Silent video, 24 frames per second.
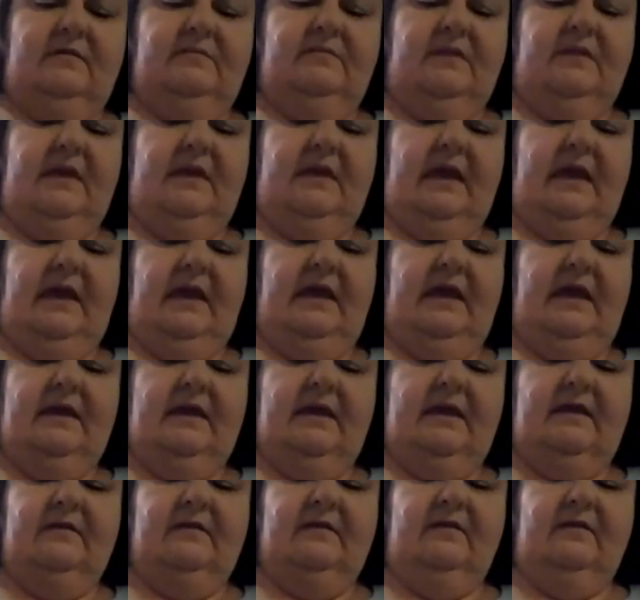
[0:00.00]
the egg
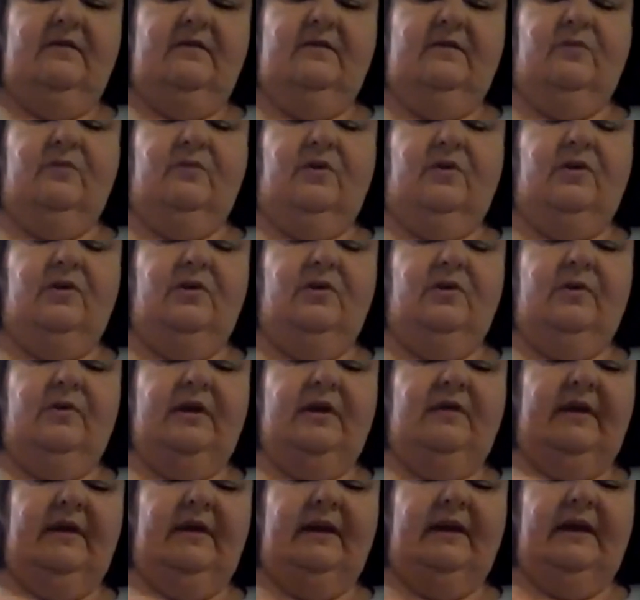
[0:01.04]
in real quick
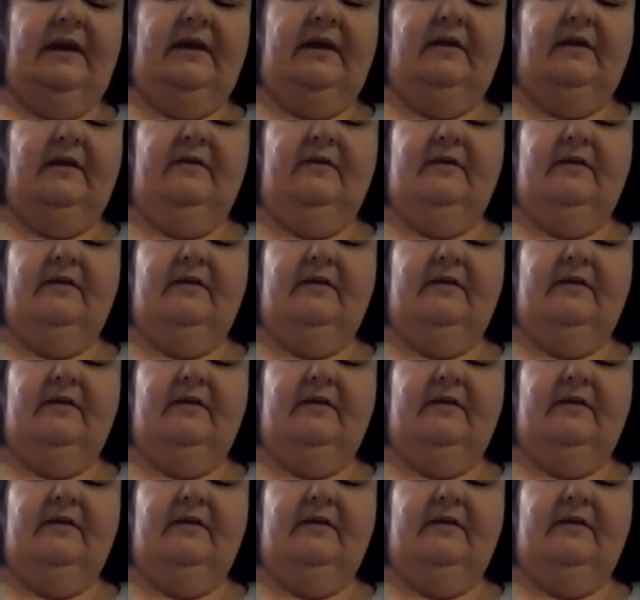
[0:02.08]
right now.